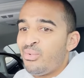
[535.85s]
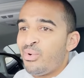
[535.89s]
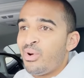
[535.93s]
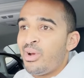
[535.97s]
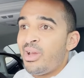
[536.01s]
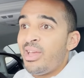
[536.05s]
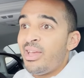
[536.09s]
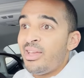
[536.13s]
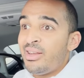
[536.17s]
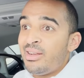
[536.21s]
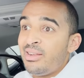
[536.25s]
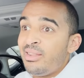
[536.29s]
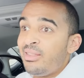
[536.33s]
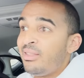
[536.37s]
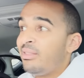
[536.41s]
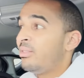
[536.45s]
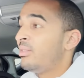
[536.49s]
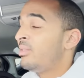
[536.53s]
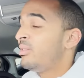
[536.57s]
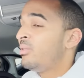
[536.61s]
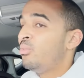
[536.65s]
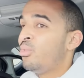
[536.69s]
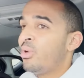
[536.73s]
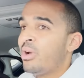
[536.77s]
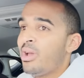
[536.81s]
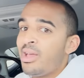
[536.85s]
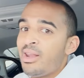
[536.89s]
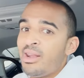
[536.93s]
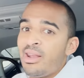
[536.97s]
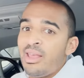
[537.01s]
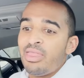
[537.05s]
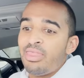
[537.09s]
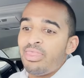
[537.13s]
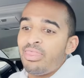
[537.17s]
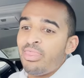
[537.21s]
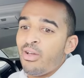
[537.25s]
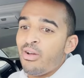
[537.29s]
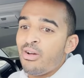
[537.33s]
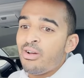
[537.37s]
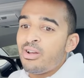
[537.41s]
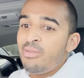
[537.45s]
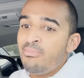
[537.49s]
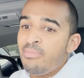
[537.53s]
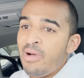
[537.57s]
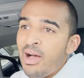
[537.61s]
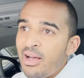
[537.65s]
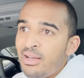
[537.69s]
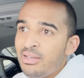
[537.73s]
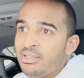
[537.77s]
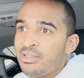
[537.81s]
We're hitting, we're hitting at 30
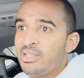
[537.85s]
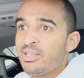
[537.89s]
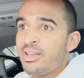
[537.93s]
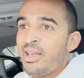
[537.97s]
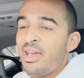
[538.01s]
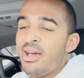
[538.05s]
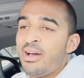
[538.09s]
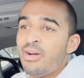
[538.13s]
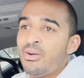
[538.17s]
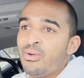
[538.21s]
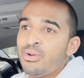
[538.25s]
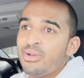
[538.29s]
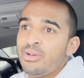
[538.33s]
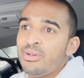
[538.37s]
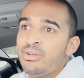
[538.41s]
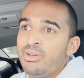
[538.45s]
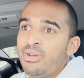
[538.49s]
miles an hour.